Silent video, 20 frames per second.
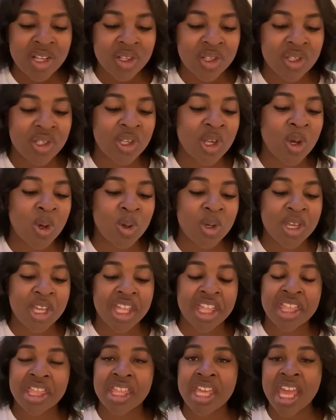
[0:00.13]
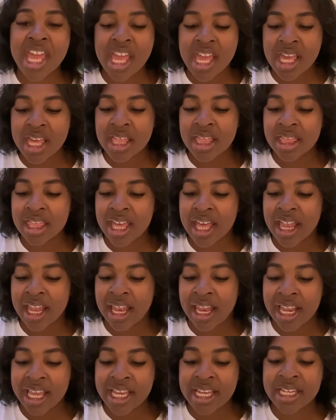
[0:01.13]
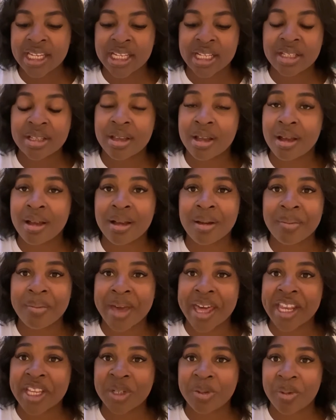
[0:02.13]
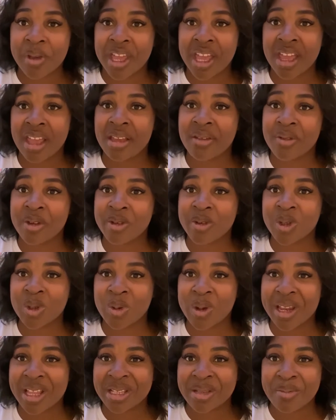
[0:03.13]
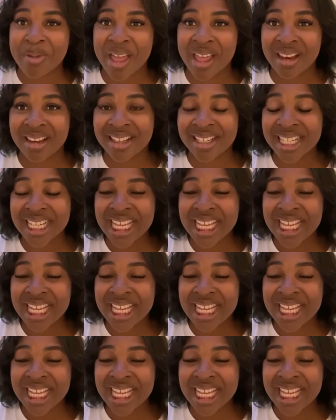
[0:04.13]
So you think that ladies can't manage behaviour as well as men?